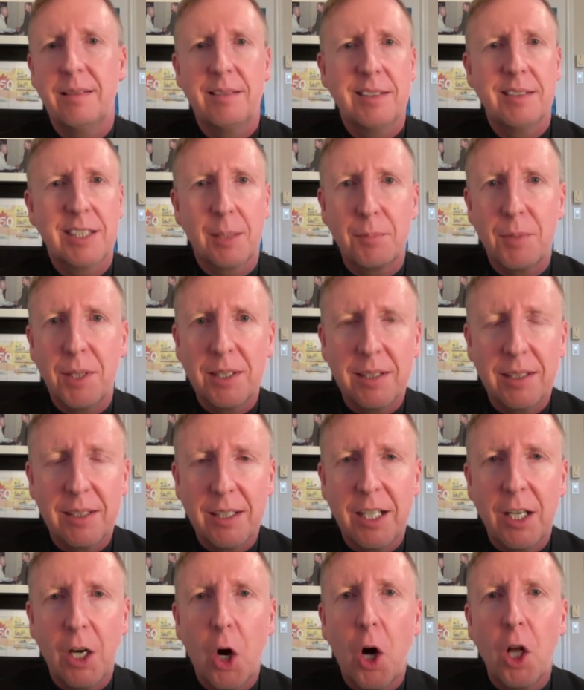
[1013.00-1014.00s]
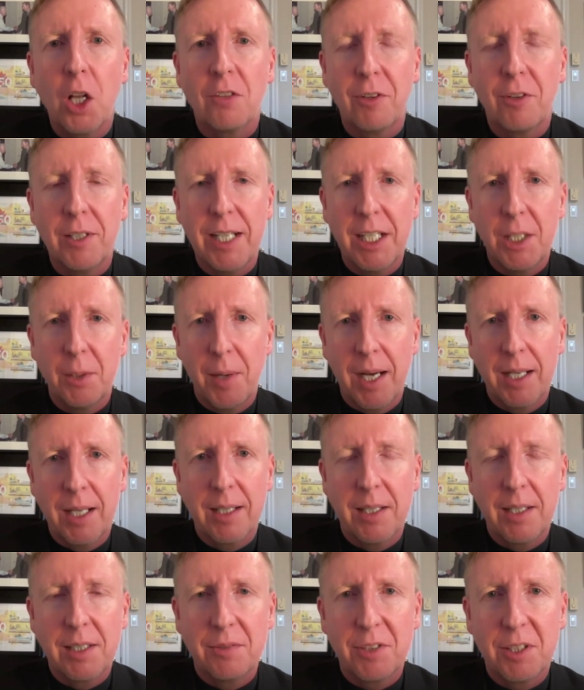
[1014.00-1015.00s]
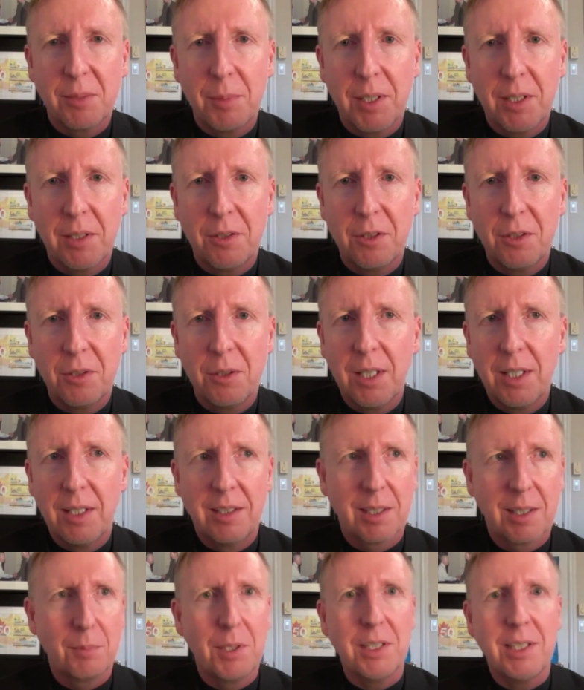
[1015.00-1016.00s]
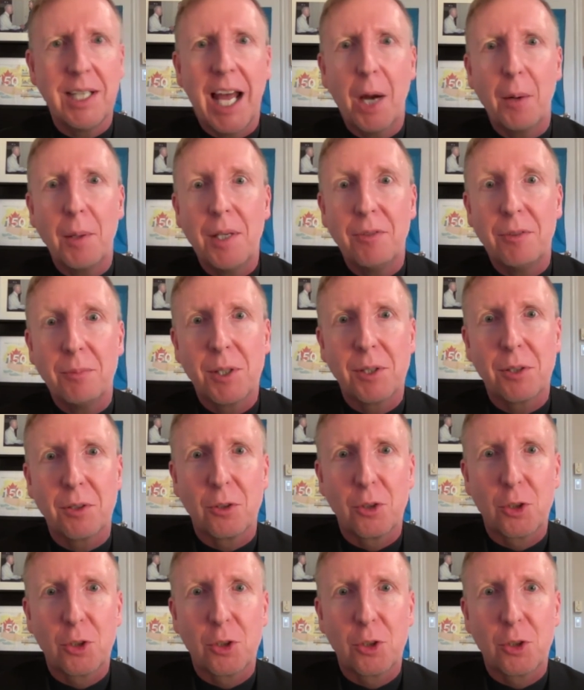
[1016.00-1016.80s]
something that you know, all of our NATO allies have committed to, something now even Mr.